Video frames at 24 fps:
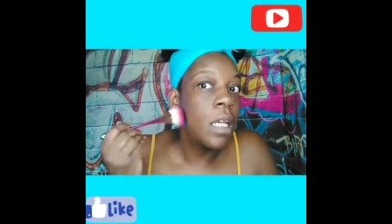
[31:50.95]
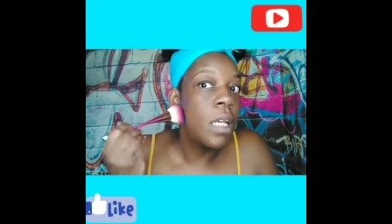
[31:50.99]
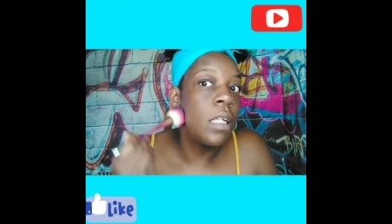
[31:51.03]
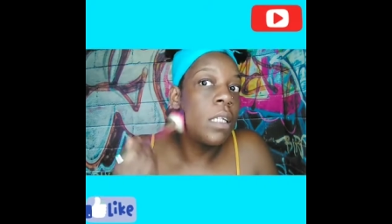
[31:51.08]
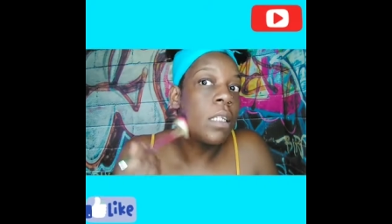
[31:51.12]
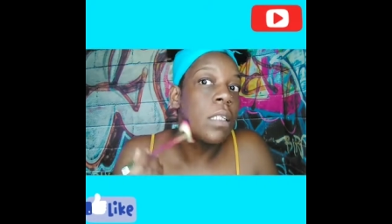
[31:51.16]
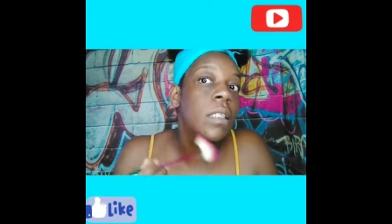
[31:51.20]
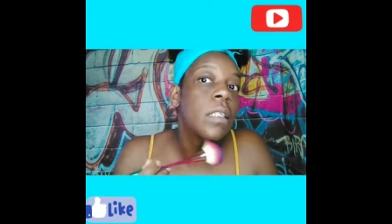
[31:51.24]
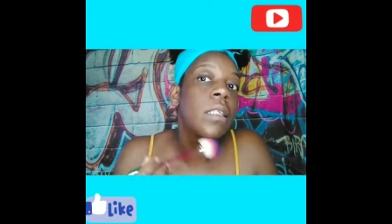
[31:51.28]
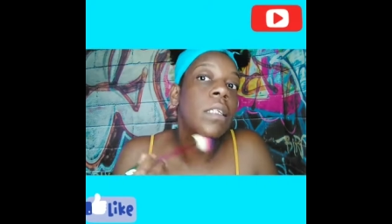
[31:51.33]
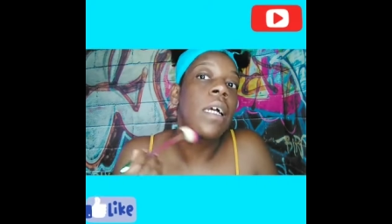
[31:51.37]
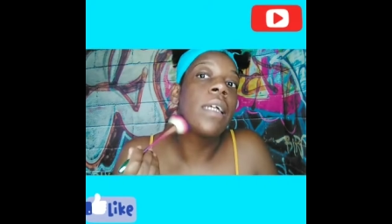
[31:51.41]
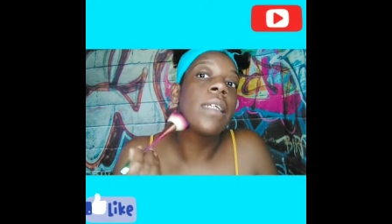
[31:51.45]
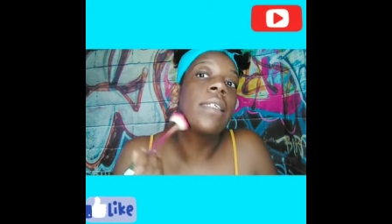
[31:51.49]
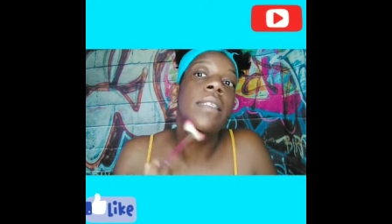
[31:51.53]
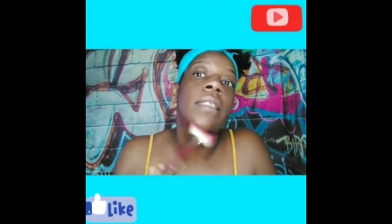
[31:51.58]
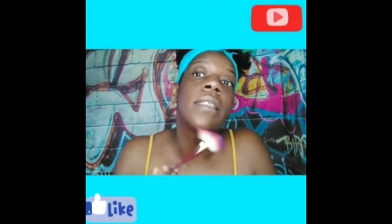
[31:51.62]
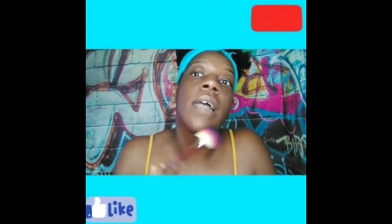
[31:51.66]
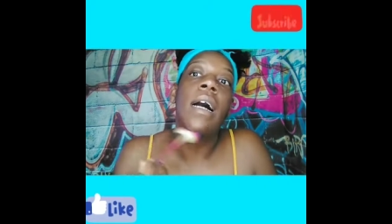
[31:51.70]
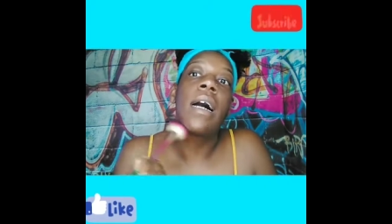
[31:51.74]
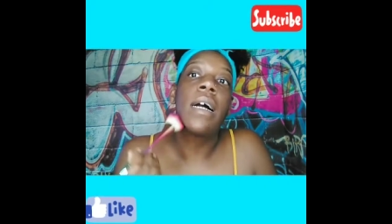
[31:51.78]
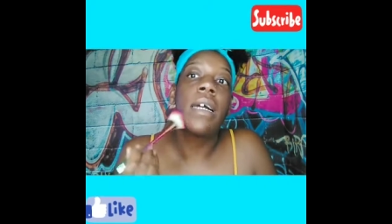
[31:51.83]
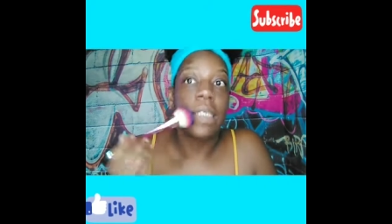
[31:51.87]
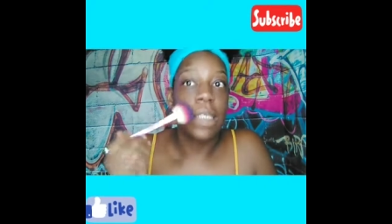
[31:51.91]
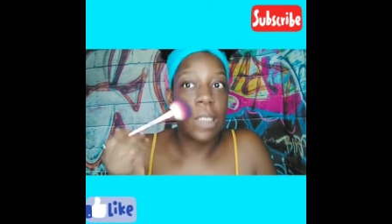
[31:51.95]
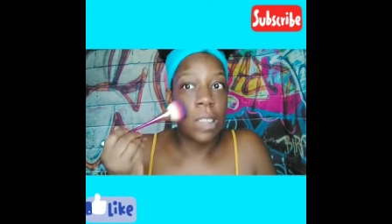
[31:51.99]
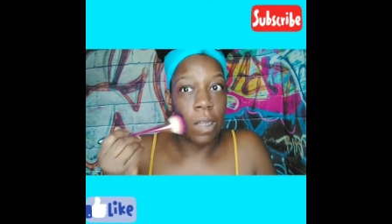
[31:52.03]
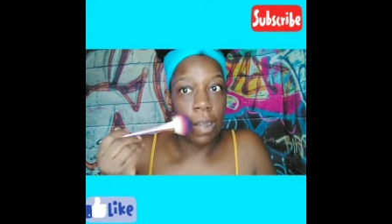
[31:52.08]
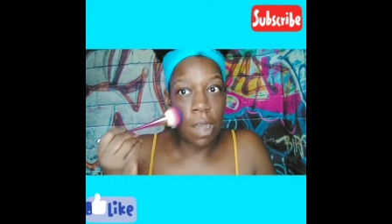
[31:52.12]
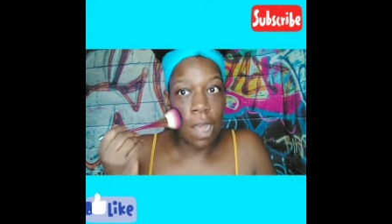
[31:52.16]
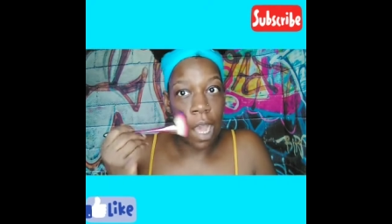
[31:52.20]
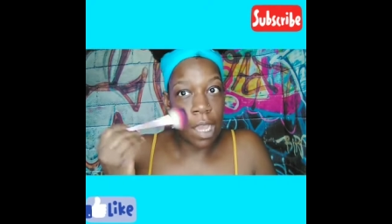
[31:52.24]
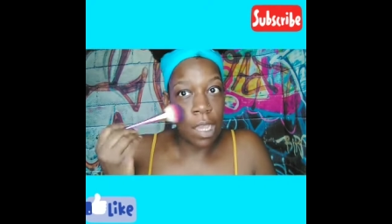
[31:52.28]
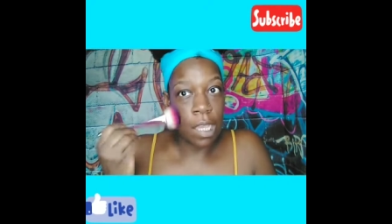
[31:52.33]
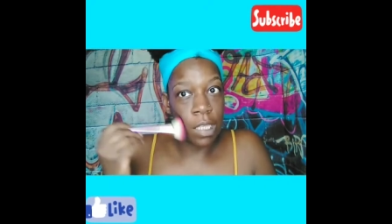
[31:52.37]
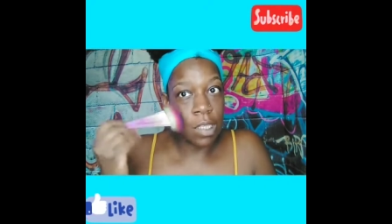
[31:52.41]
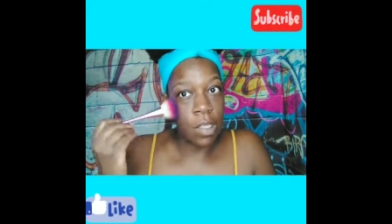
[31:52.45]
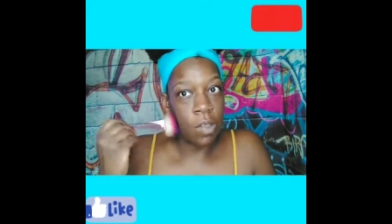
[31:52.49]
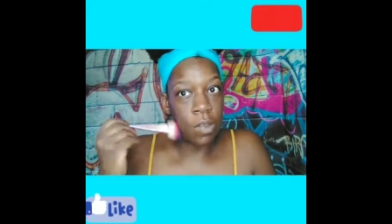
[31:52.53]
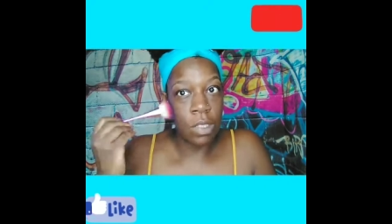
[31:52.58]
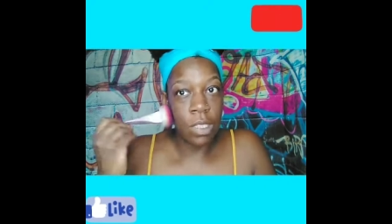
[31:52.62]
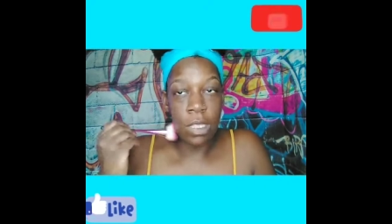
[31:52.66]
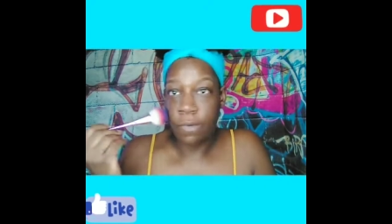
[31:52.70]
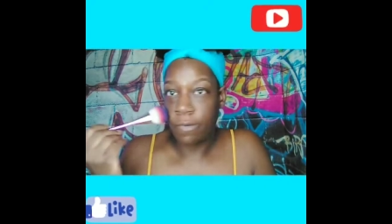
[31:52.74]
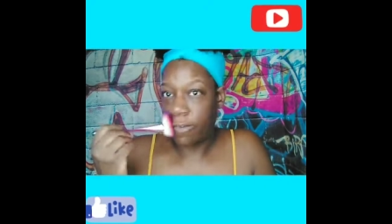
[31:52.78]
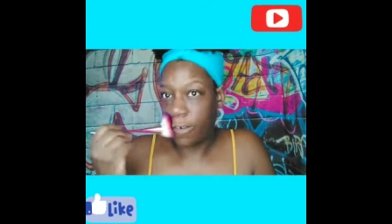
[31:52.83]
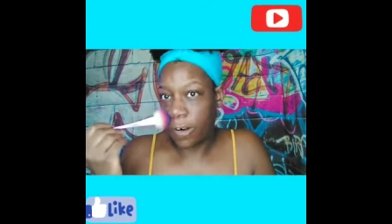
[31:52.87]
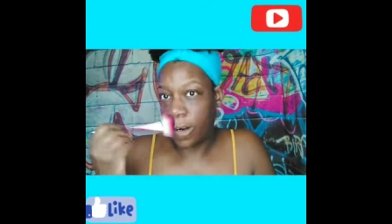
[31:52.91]
and it's a nice size, so I could
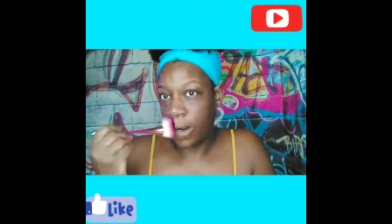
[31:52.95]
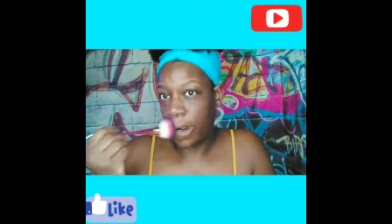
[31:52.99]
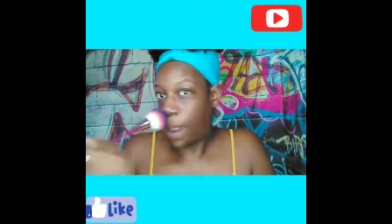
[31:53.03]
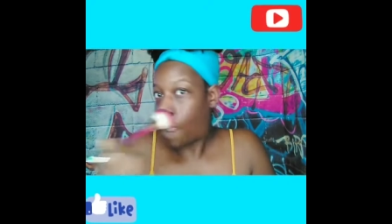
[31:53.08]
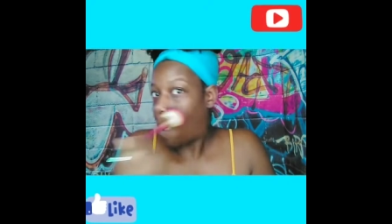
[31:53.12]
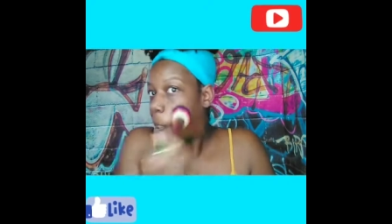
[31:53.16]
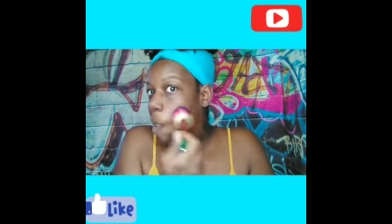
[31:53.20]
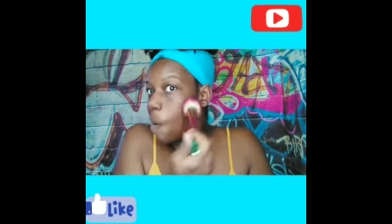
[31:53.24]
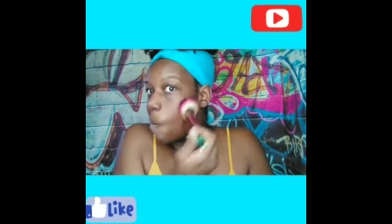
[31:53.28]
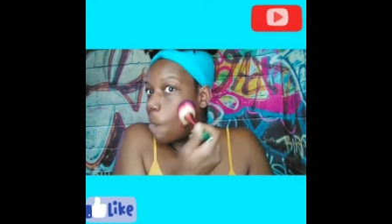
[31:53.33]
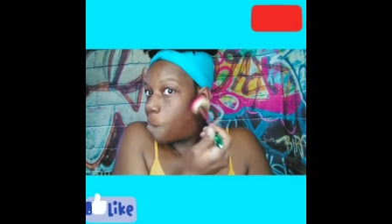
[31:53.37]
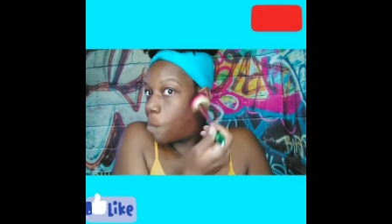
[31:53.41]
use it for